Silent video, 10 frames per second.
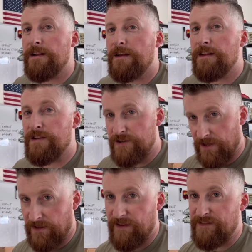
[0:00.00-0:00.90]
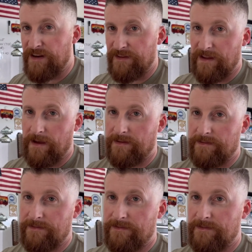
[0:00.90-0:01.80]
They should have left it at
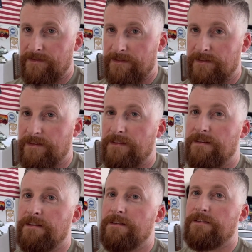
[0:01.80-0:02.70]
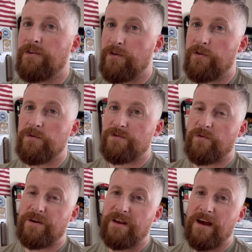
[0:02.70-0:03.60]
that. Toyota was
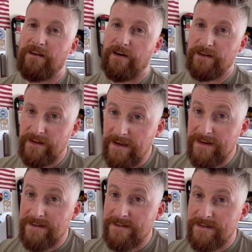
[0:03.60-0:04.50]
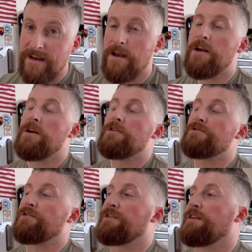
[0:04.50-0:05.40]
running out of ideas,
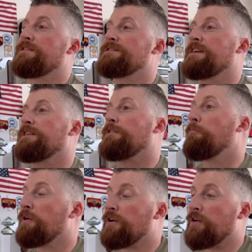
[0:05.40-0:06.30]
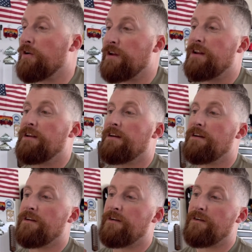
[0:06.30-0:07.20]
so they decided to put it on an
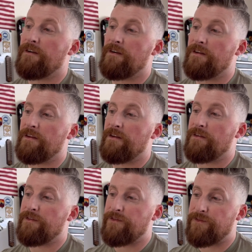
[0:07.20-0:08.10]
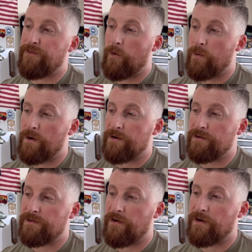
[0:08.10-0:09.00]

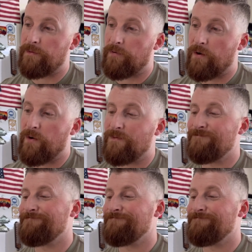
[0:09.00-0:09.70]
4Runner TRD Pro.